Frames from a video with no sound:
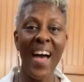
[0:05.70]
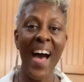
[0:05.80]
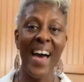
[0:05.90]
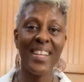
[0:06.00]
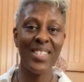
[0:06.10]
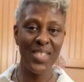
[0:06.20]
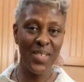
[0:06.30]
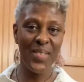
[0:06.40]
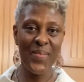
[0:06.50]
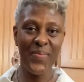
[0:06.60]
how to
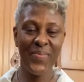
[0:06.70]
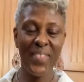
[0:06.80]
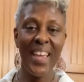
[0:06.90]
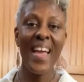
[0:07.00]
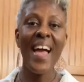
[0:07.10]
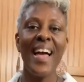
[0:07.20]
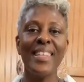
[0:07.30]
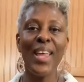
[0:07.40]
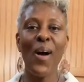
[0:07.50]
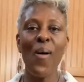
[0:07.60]
do.
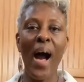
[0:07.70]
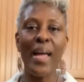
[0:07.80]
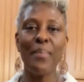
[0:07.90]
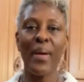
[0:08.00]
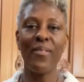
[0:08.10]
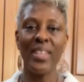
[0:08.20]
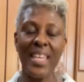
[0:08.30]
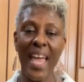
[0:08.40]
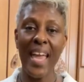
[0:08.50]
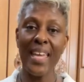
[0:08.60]
Hello, I am Beverly
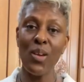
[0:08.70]
Kane,